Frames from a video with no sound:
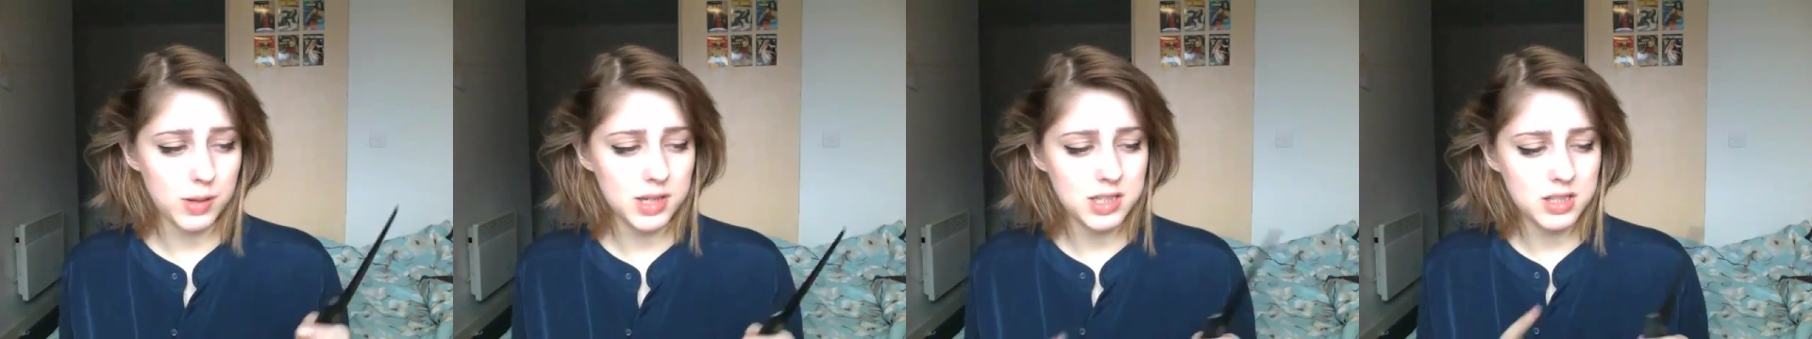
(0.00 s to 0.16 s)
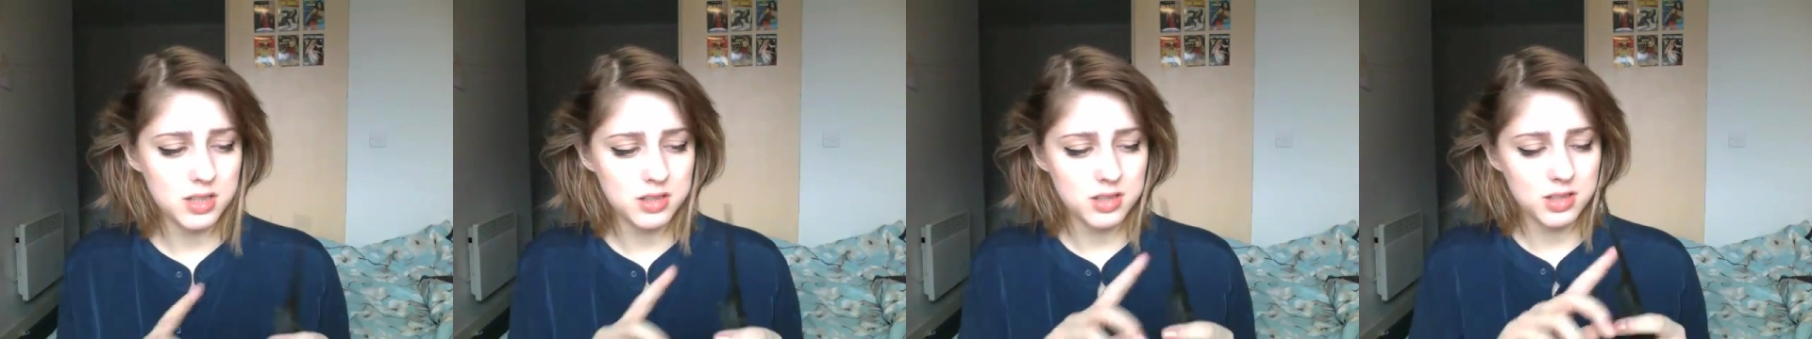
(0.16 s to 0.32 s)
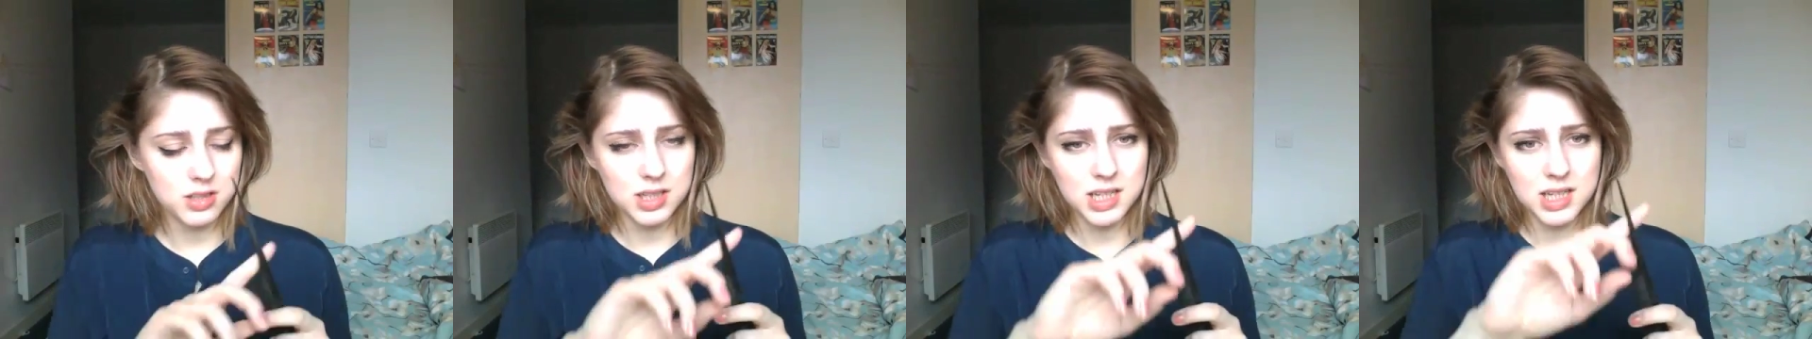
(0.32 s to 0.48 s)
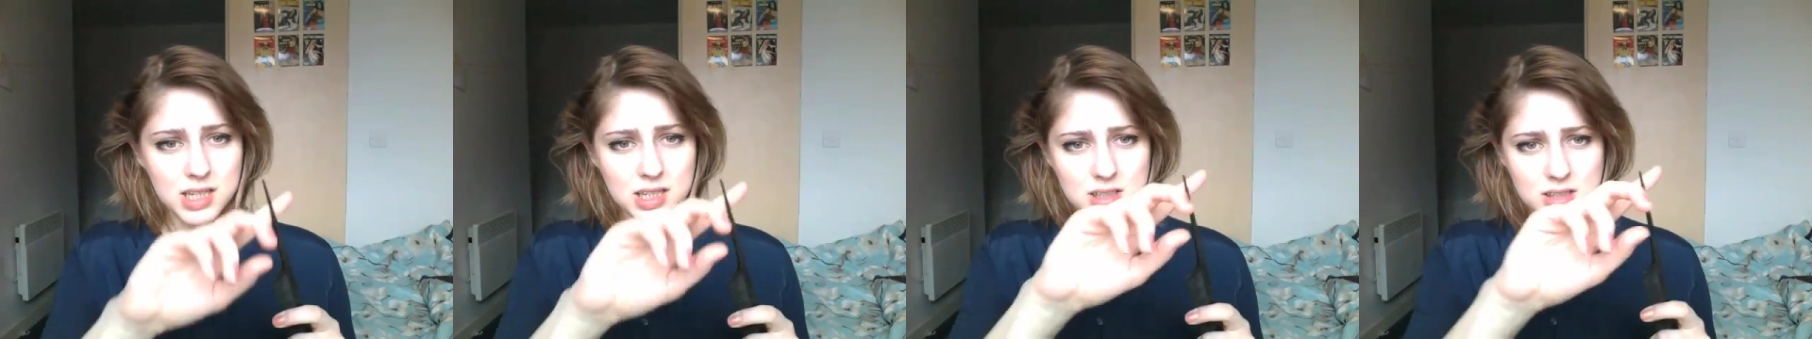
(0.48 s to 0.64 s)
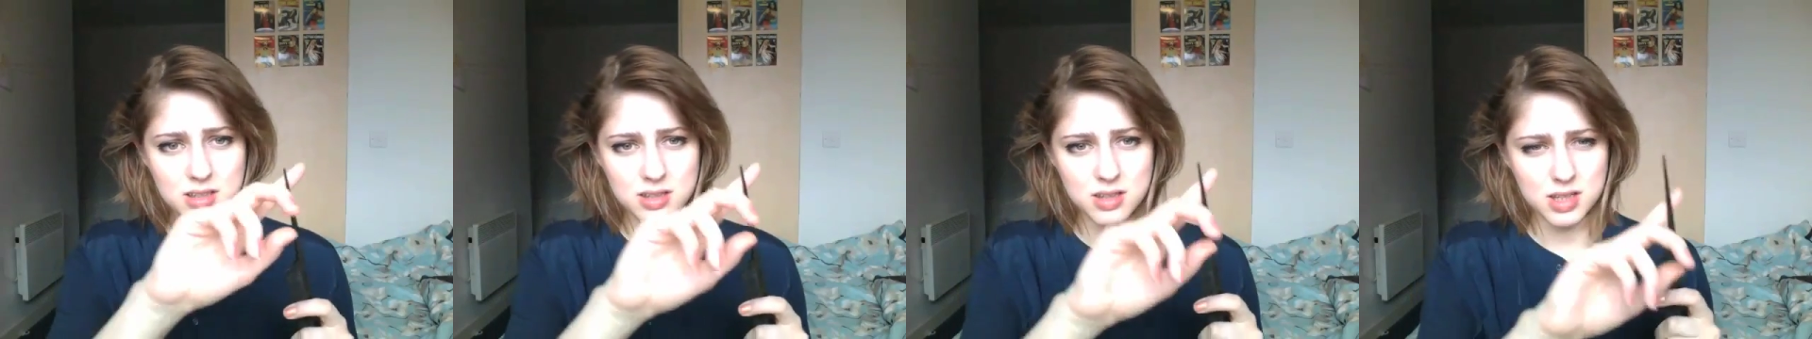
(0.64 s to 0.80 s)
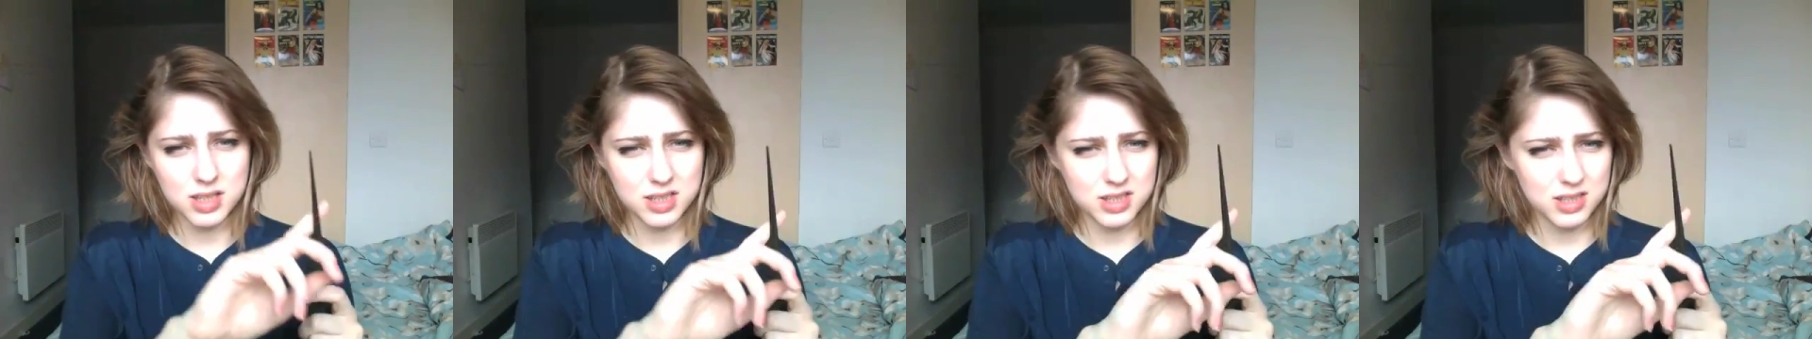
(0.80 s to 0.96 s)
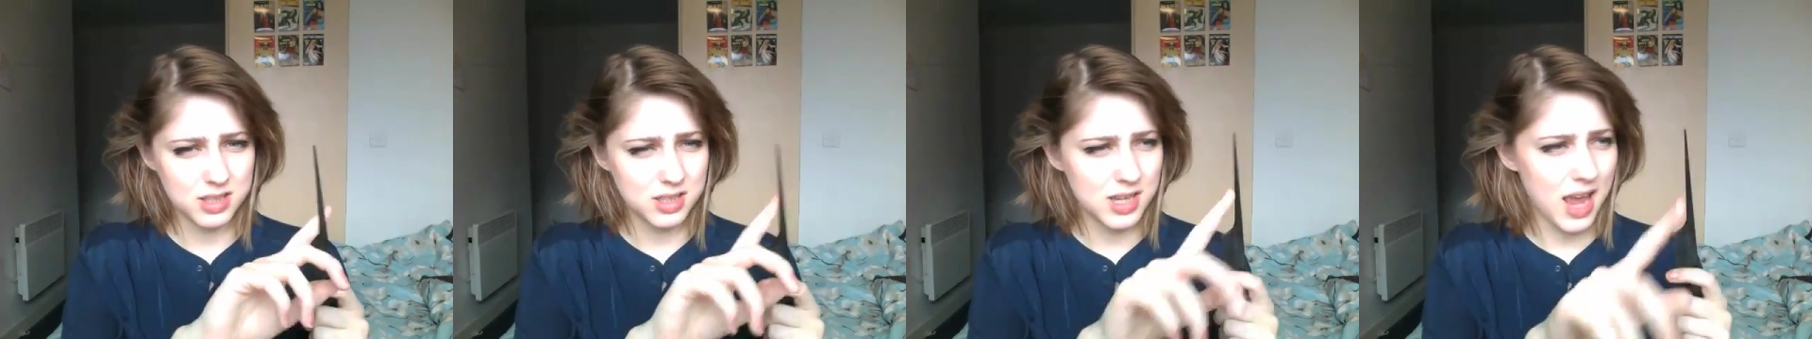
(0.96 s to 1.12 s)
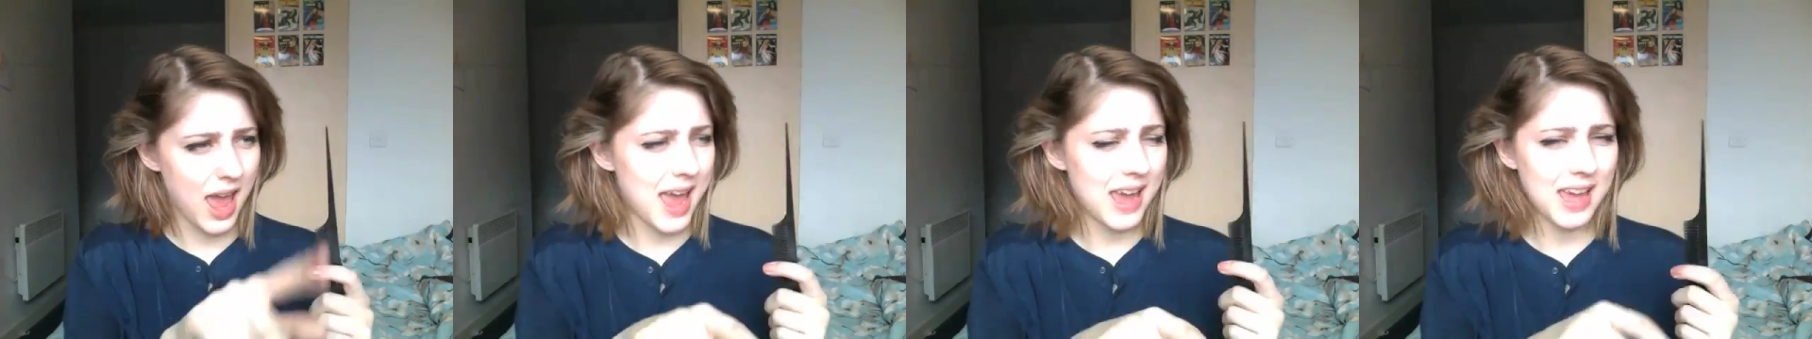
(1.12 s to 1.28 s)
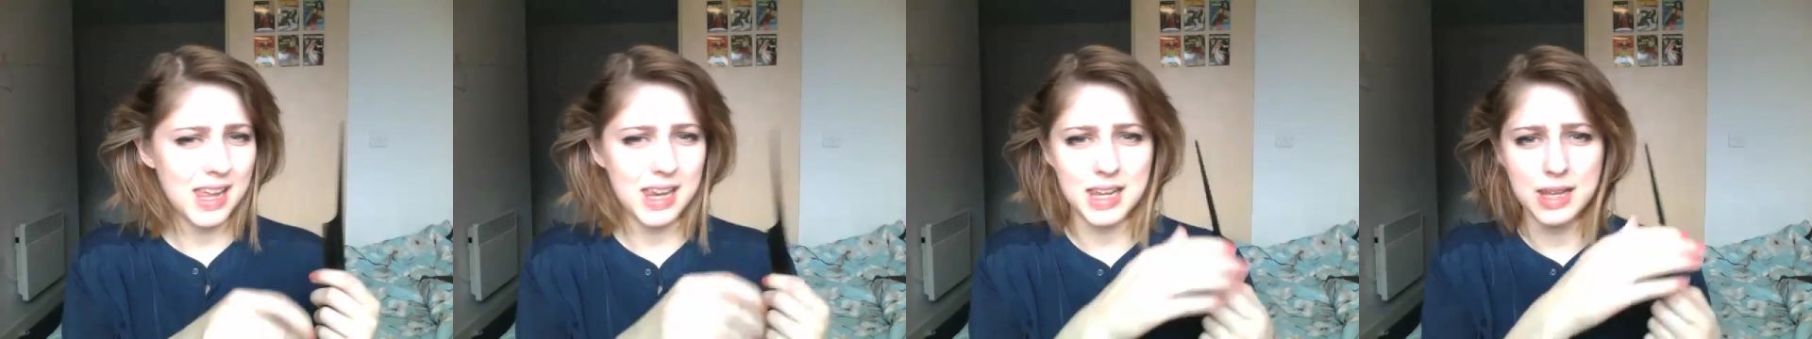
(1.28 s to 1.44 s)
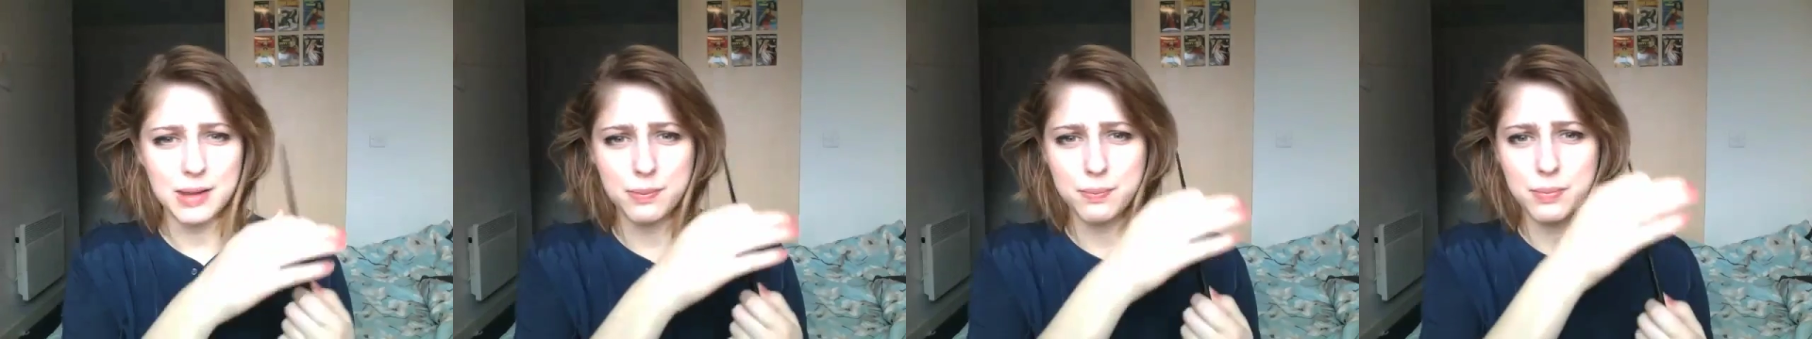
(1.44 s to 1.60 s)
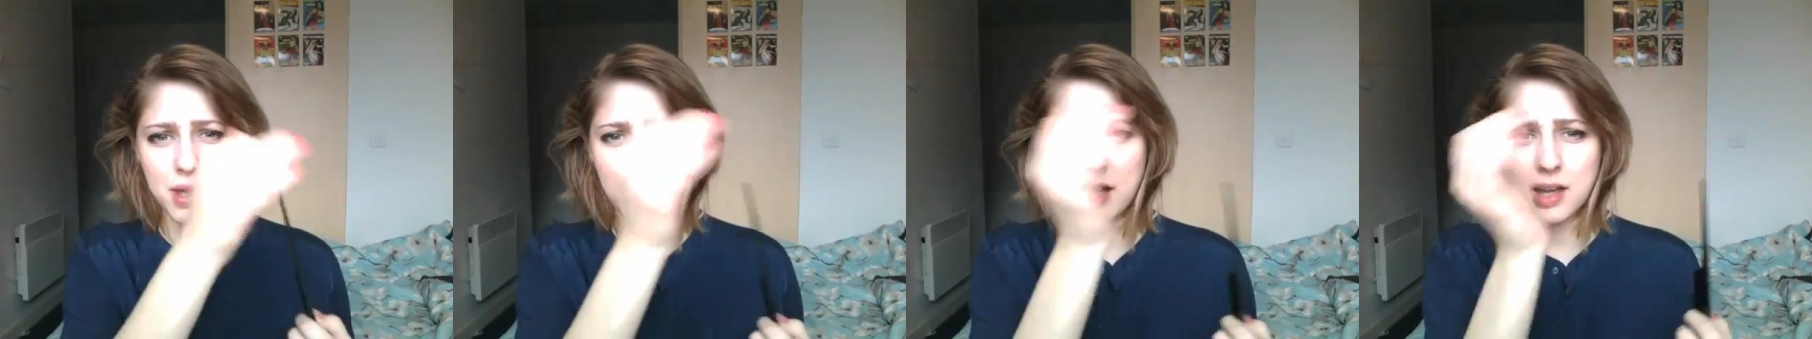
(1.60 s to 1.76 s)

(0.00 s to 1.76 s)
It doesn't need this taily bit,